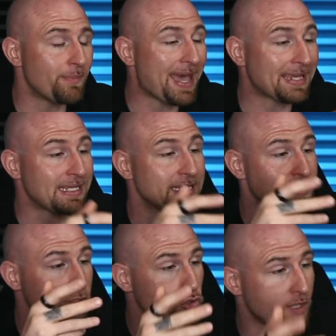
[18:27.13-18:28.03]
The MACD is
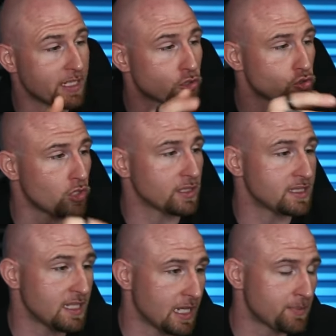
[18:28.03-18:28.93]
still trending strongly
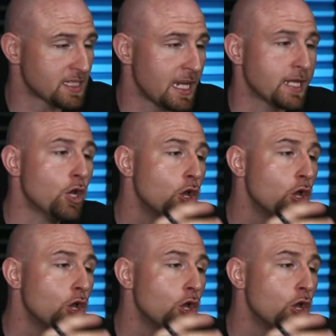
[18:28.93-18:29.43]
to the upside.